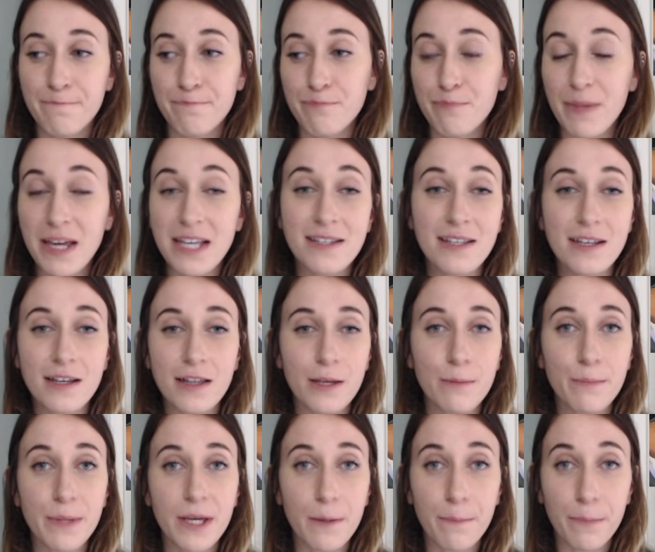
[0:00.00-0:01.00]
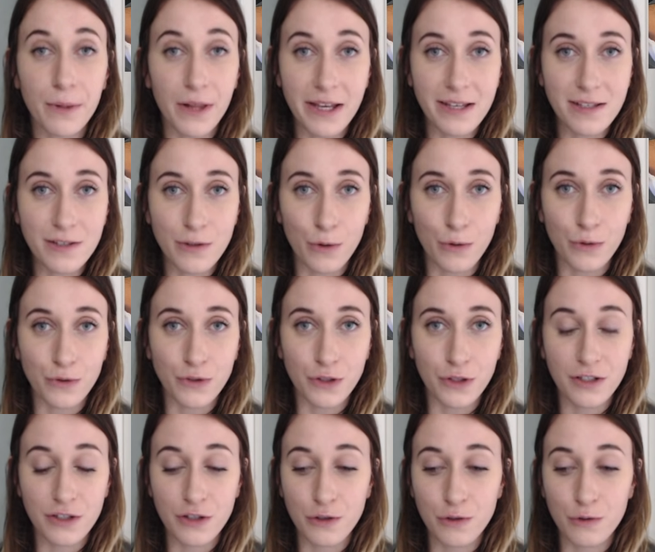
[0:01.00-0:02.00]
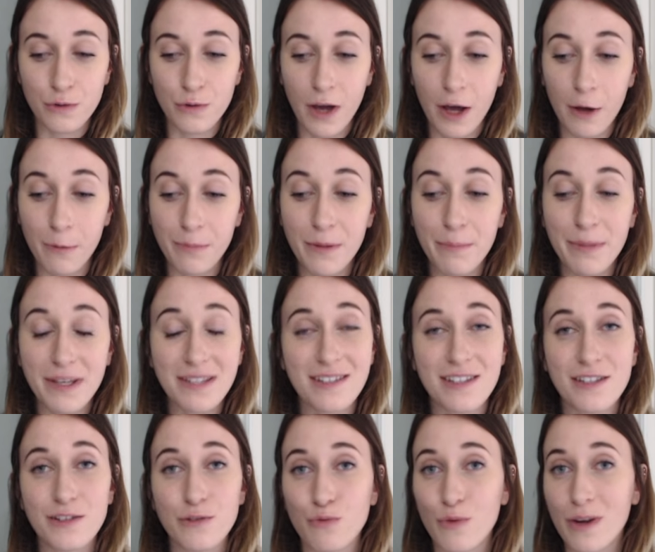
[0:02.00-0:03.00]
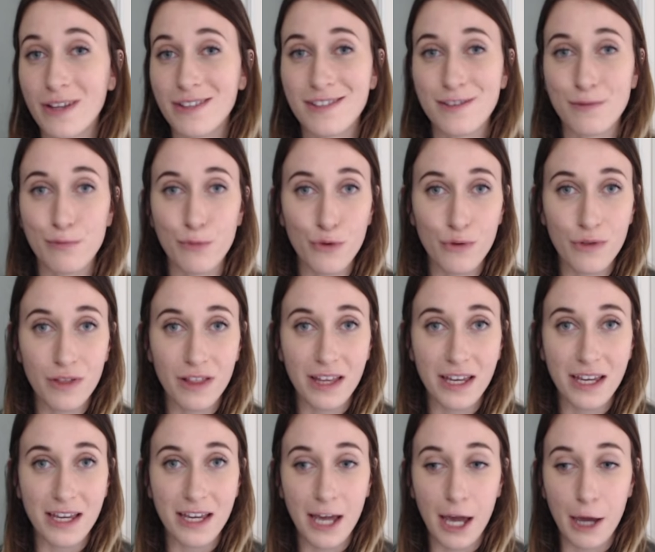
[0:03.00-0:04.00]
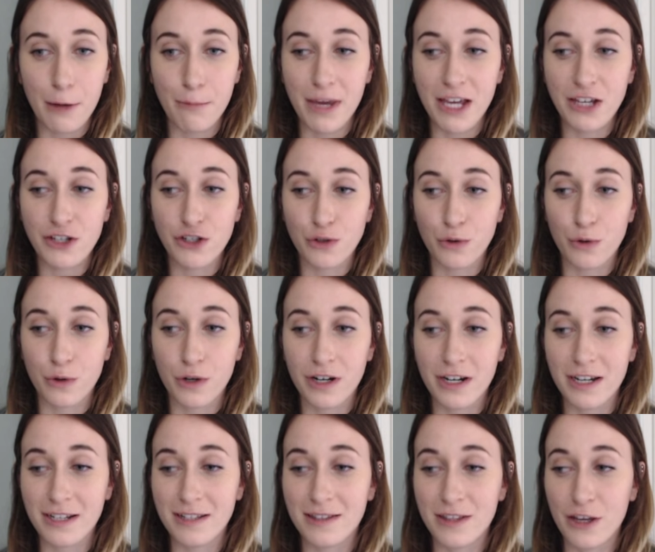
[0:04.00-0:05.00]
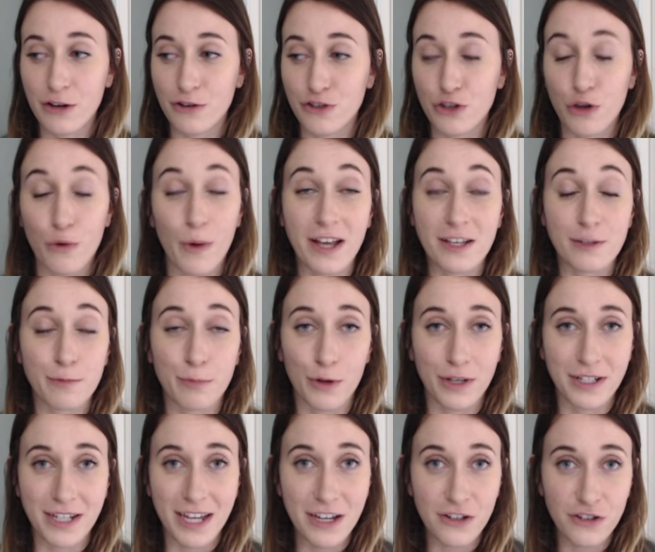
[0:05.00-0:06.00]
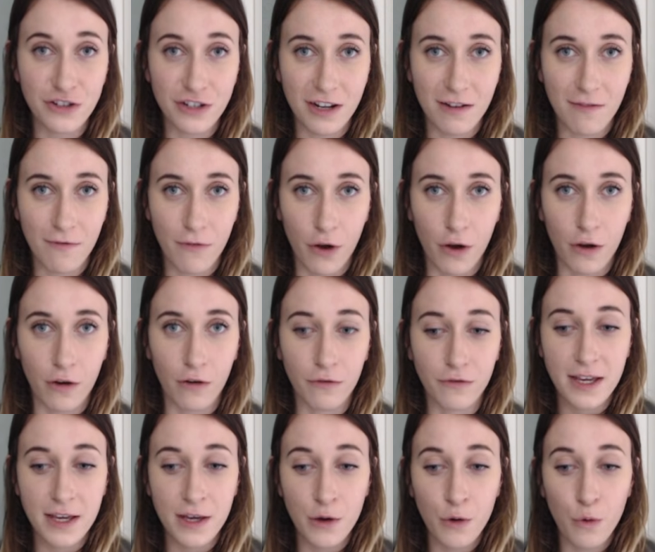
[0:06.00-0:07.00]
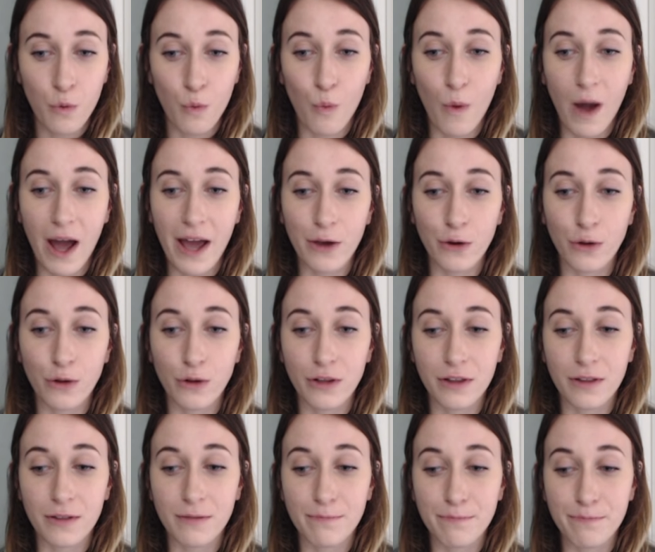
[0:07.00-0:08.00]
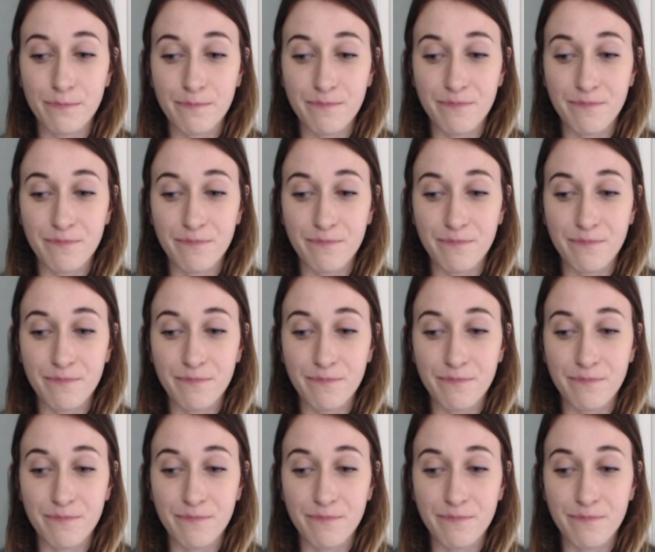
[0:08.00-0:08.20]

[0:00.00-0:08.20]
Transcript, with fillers: basically be a placeholder to help the business run smoothly and make sure it, there's no exploitation involved while